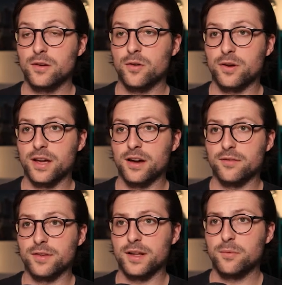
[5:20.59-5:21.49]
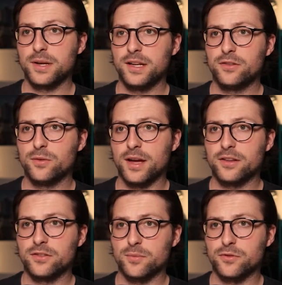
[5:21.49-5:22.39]
Okay, after that we need to
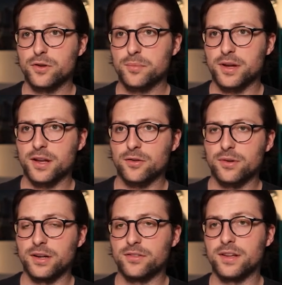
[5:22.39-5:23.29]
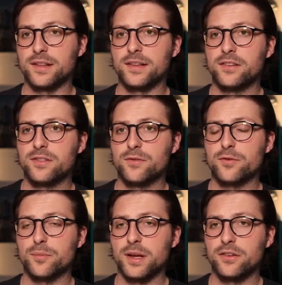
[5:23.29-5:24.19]
add some subcategories and list
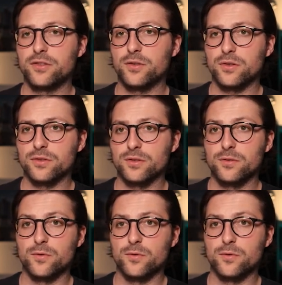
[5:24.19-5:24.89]
information on,